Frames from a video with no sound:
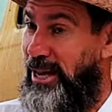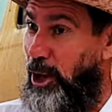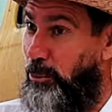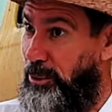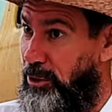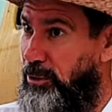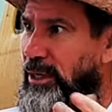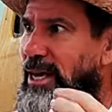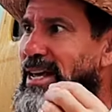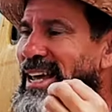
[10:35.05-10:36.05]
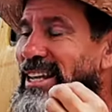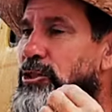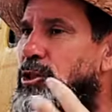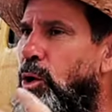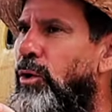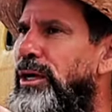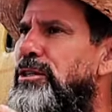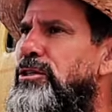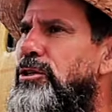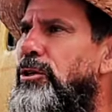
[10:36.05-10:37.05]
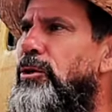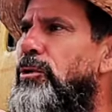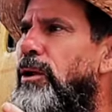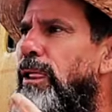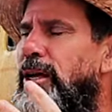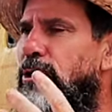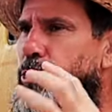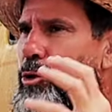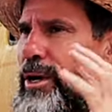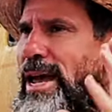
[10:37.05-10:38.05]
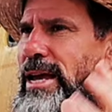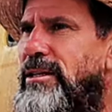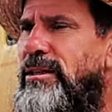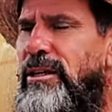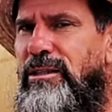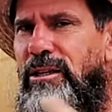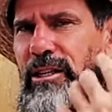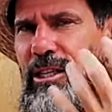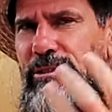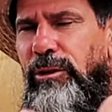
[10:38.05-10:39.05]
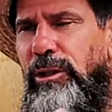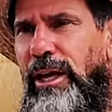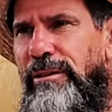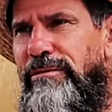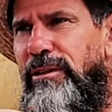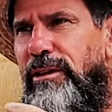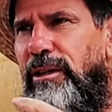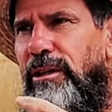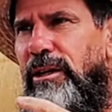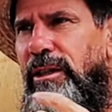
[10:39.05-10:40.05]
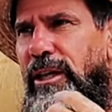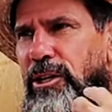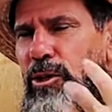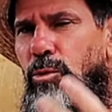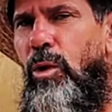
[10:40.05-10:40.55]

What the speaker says: to help you, is going to create the successful life that you